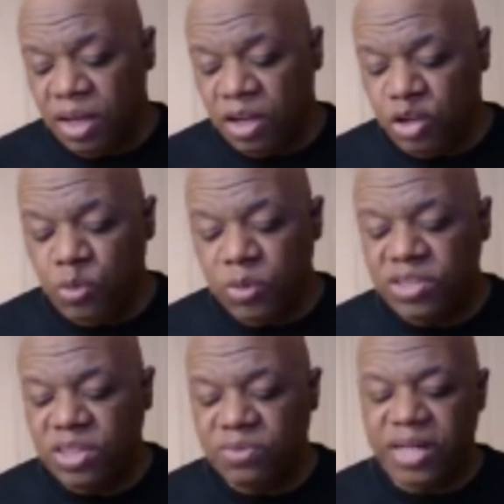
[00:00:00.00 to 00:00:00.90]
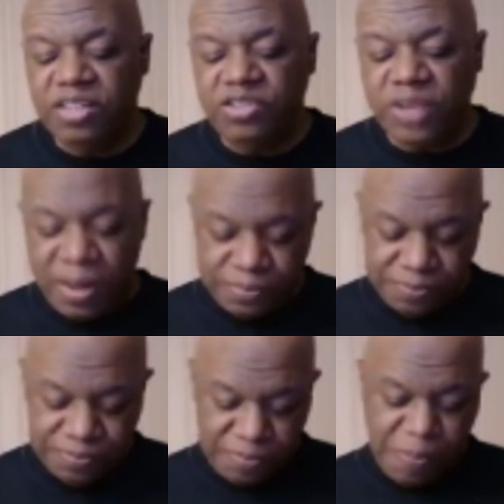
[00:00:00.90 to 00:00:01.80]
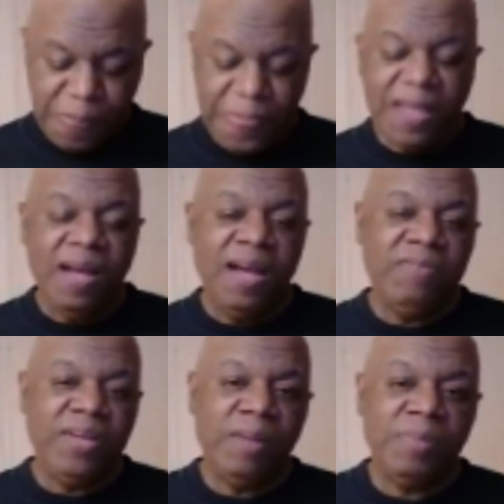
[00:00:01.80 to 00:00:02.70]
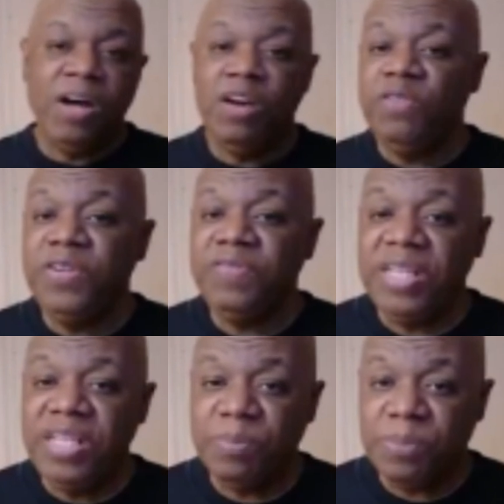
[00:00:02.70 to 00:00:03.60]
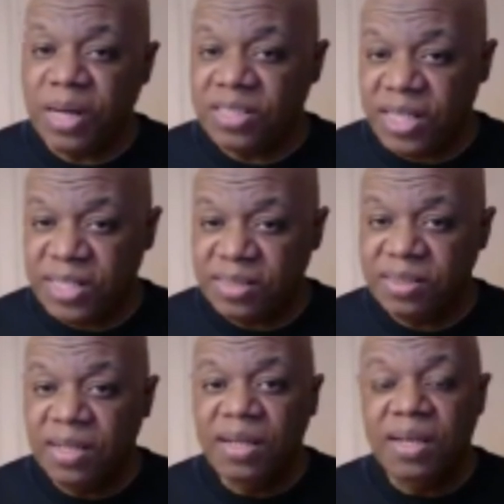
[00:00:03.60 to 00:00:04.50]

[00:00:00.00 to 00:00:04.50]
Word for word: Uh, new one's getting ready to drop. Uh, I've got my one hundred fifty hymn project.